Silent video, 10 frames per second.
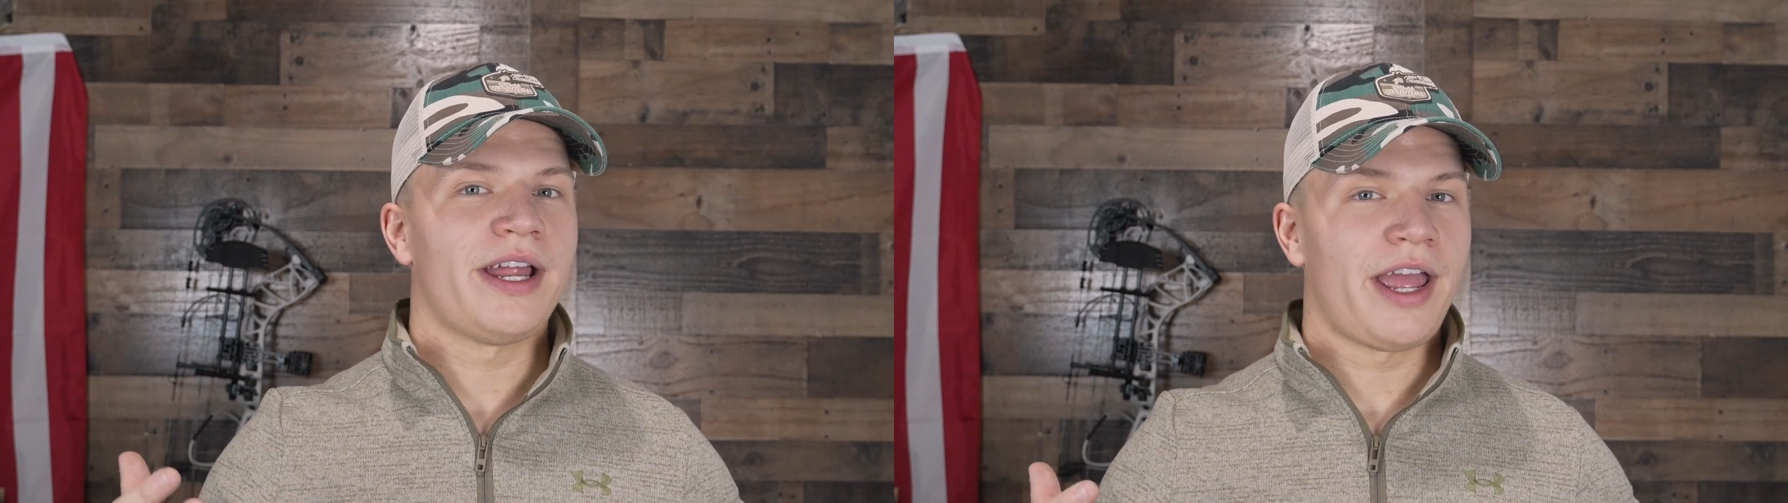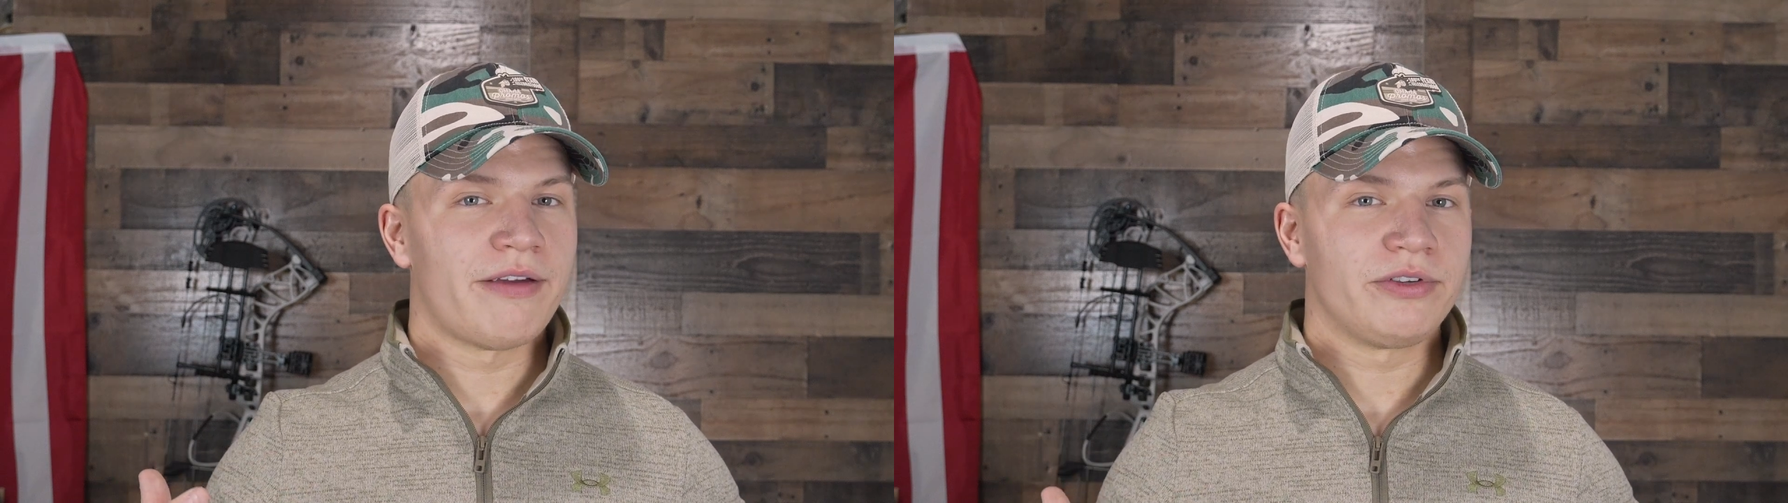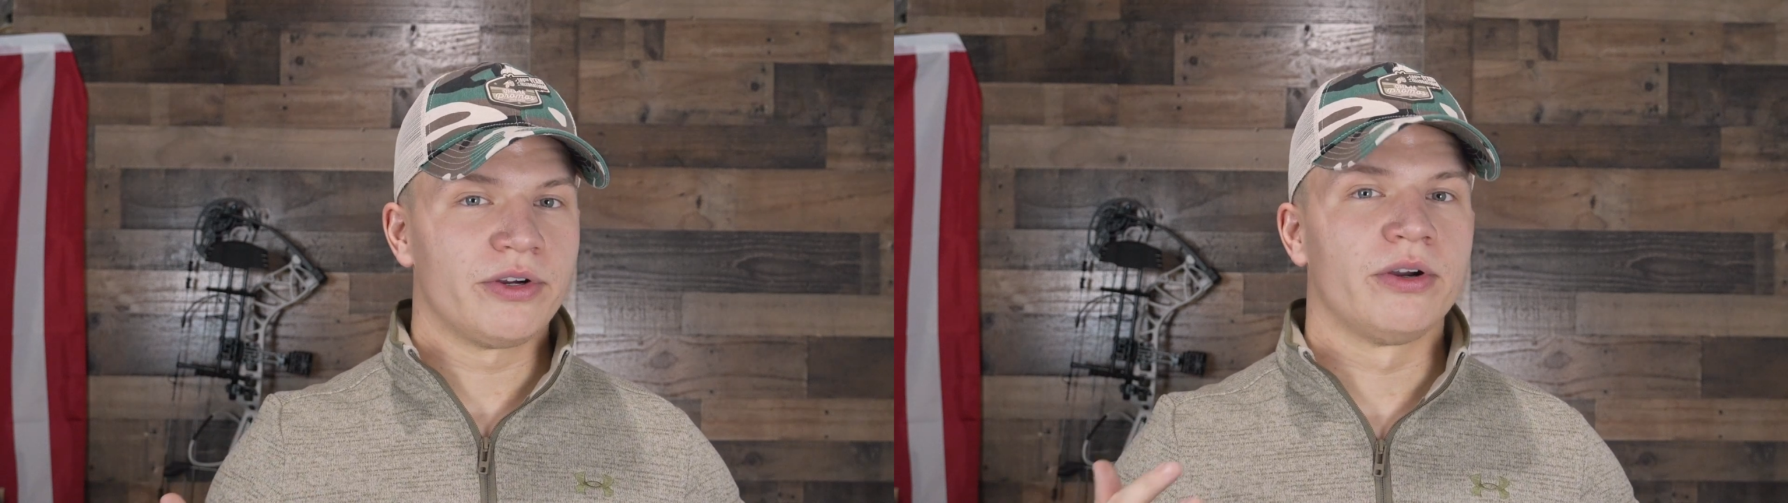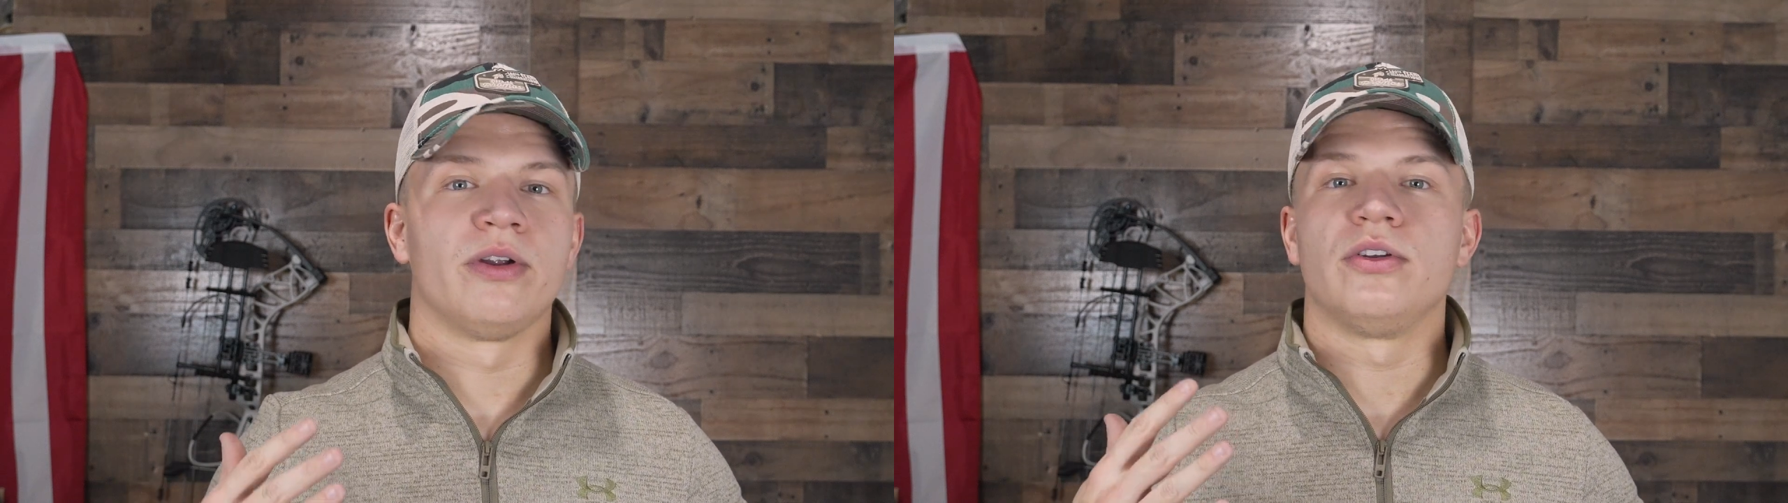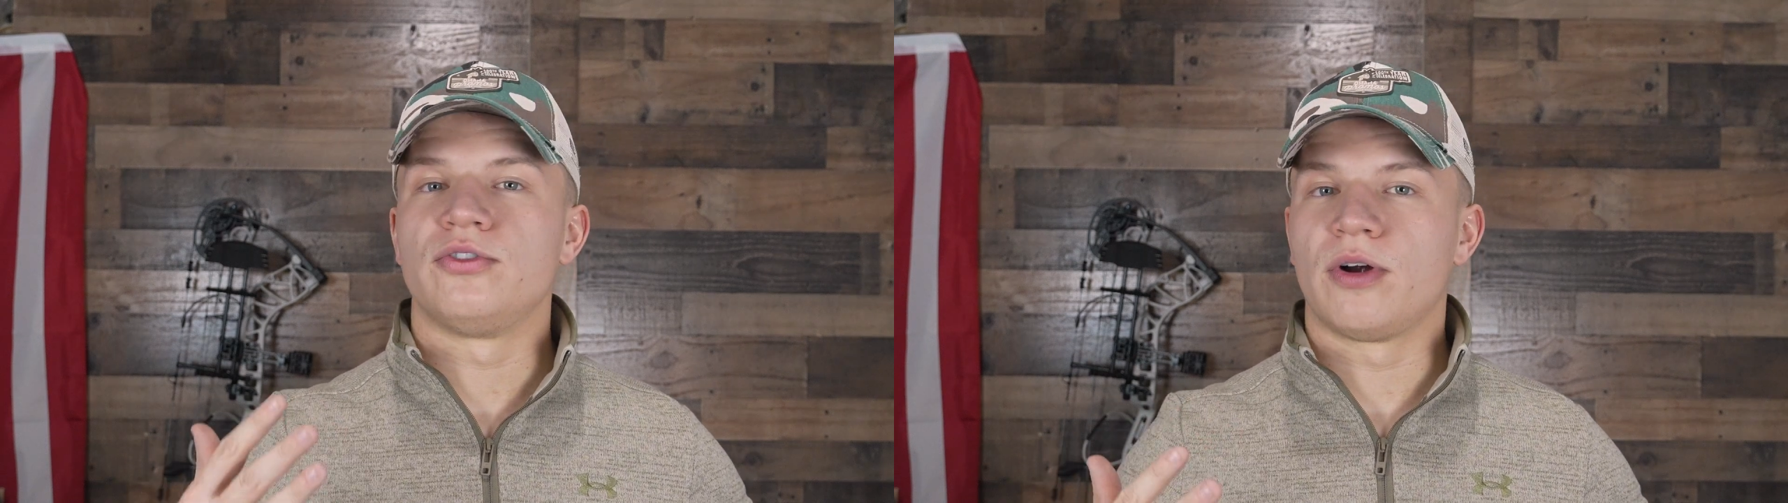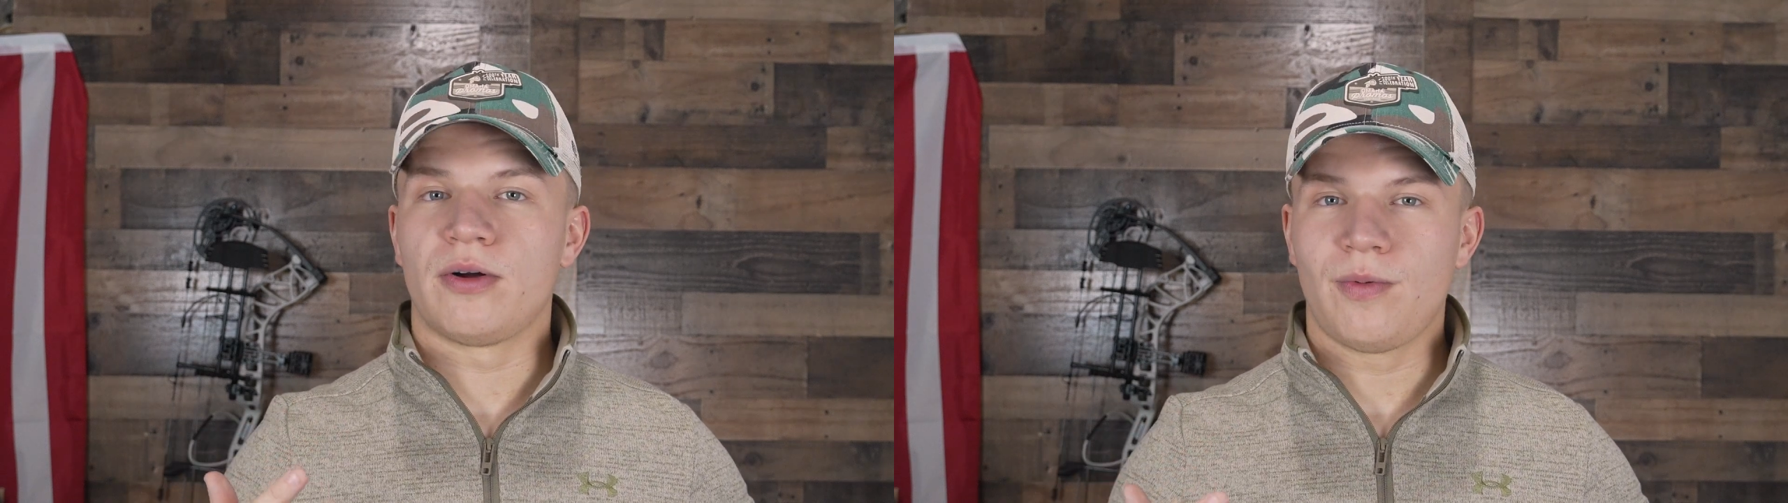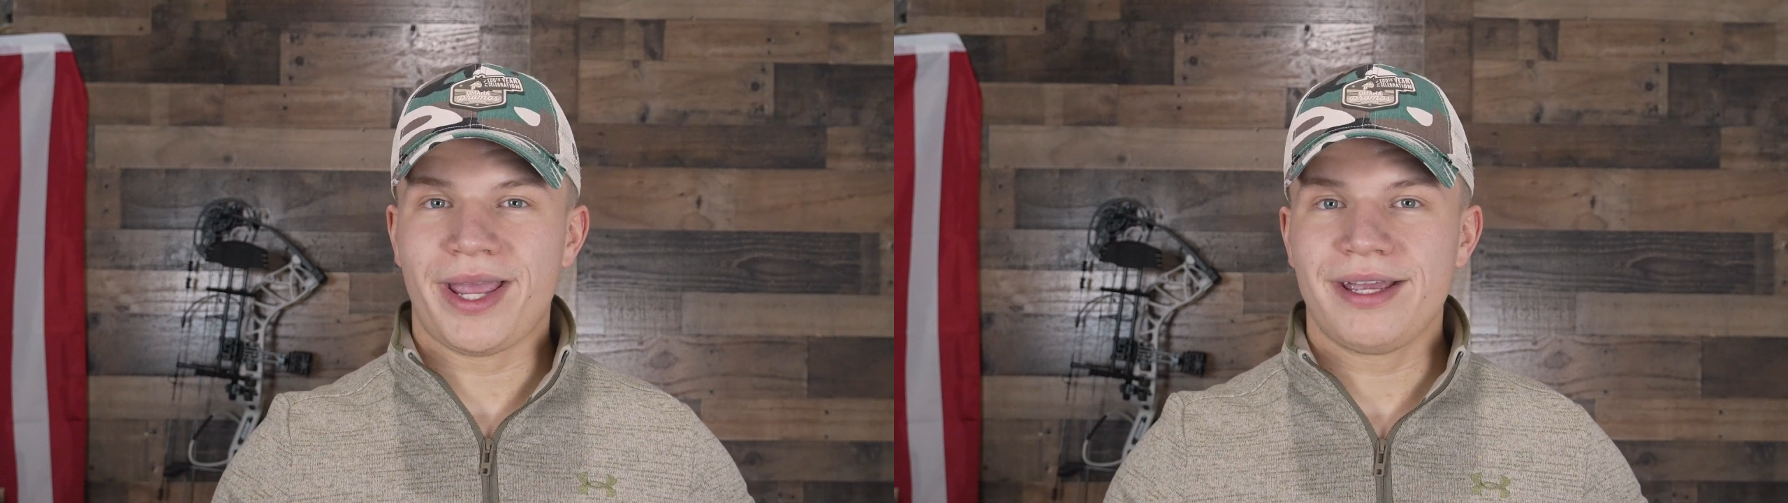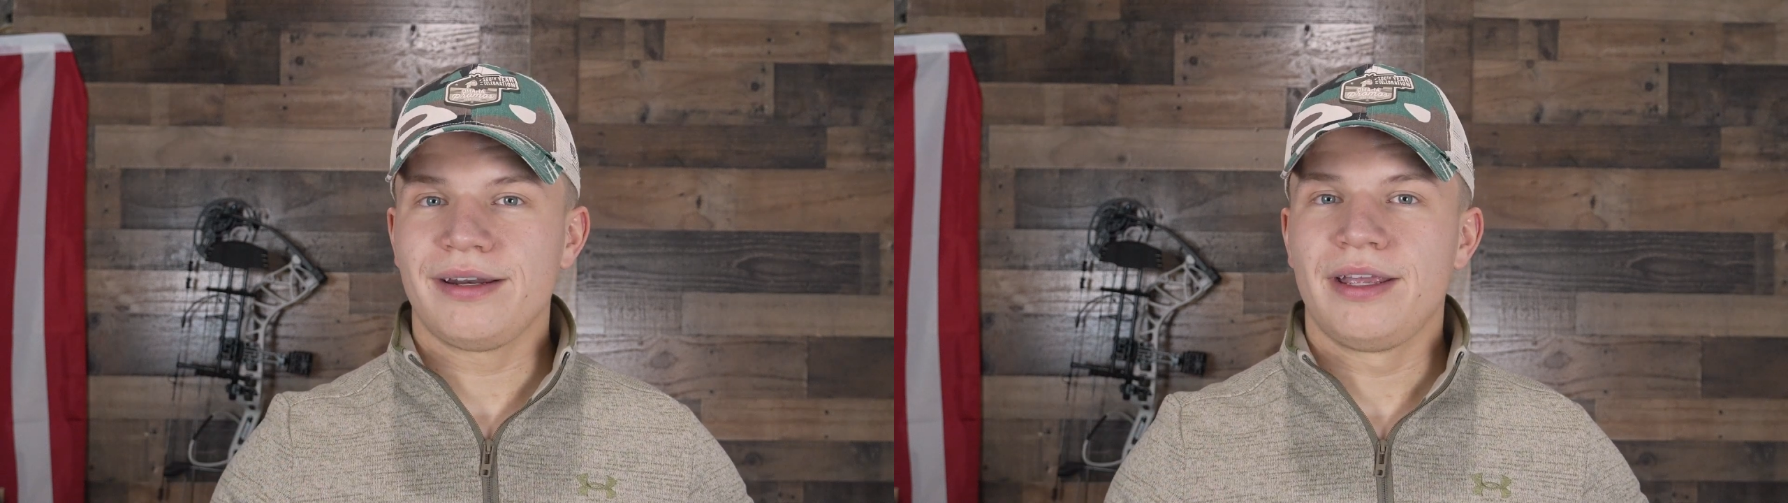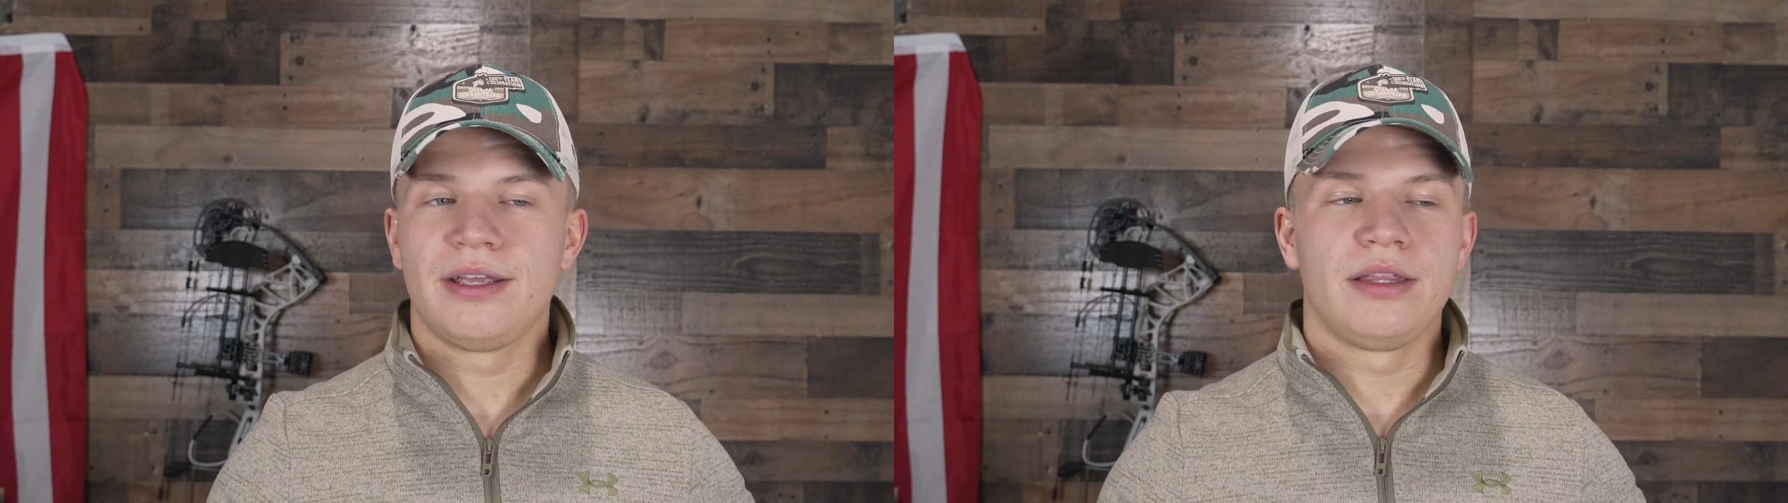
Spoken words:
heavier draw weight